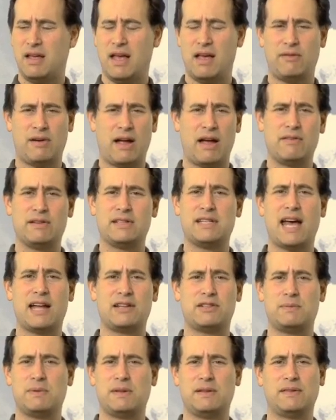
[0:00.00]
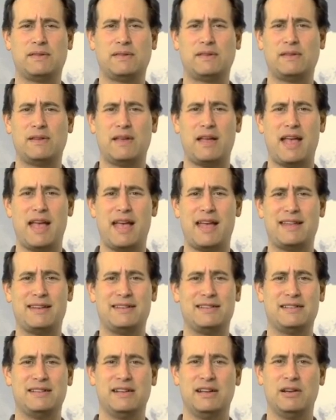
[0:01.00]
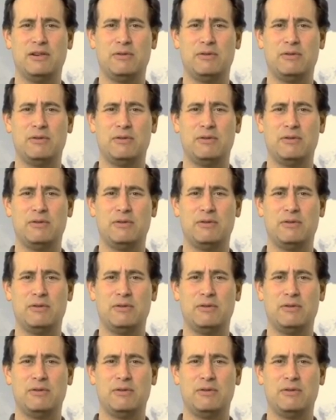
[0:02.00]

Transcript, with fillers: ever have attachments, and